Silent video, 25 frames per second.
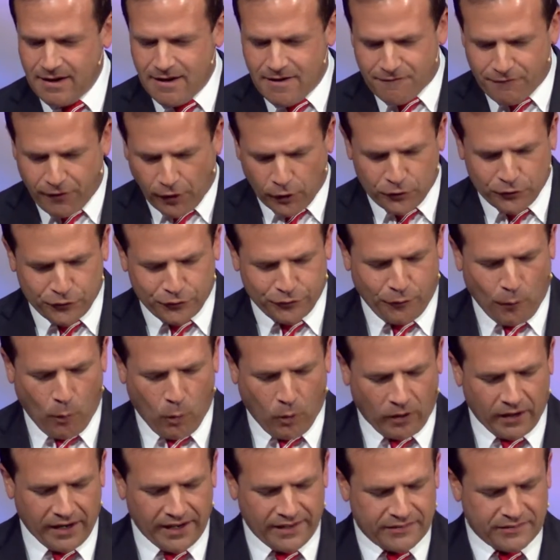Verse
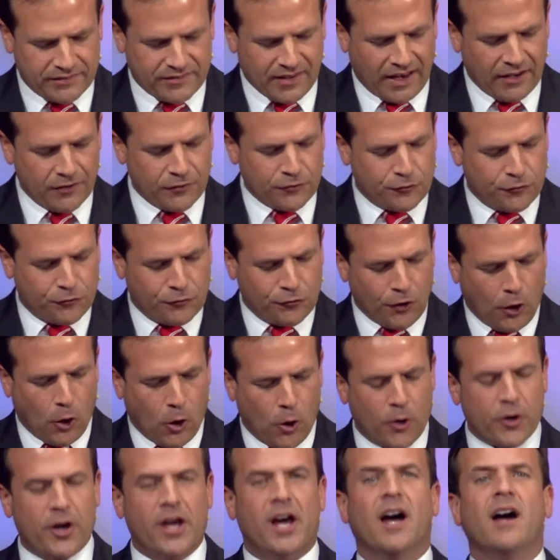4, it says,
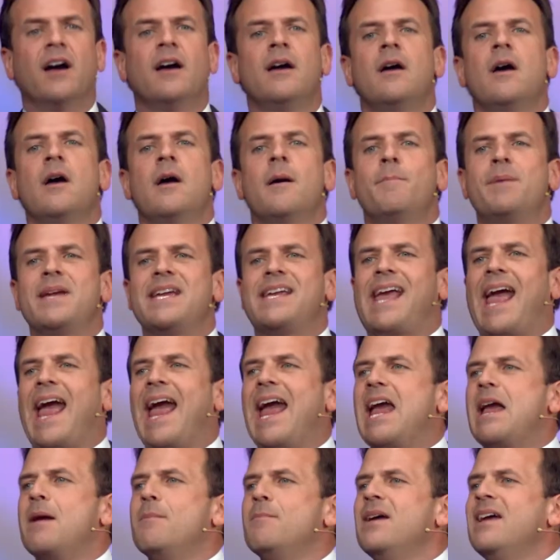Jonah
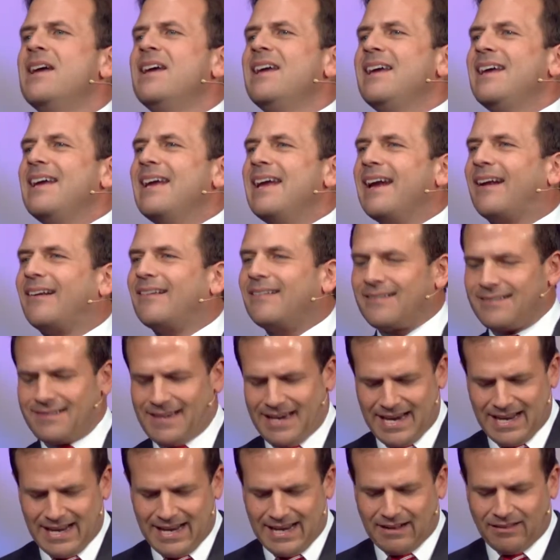became
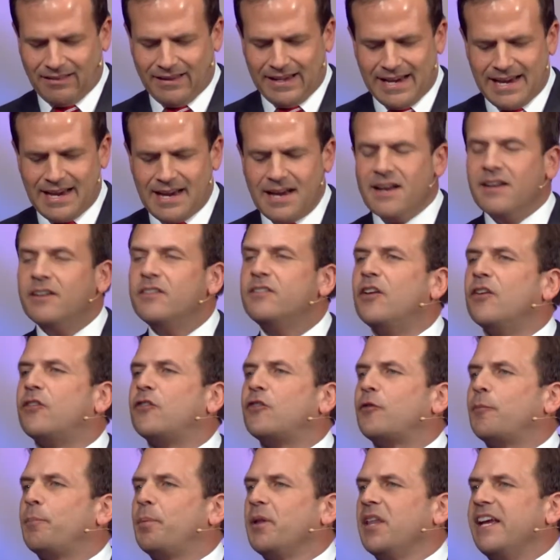exceedingly
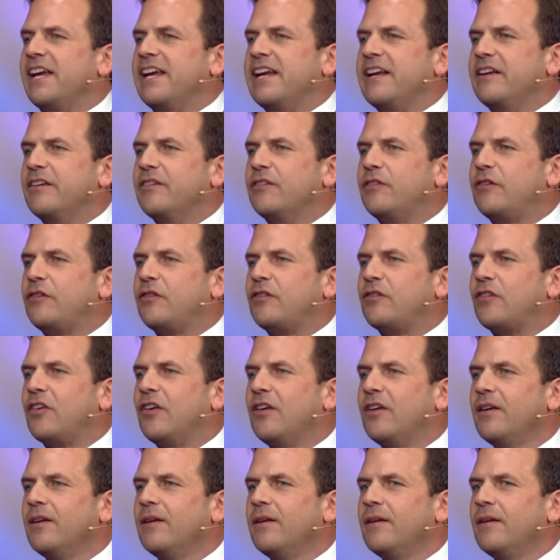displeased.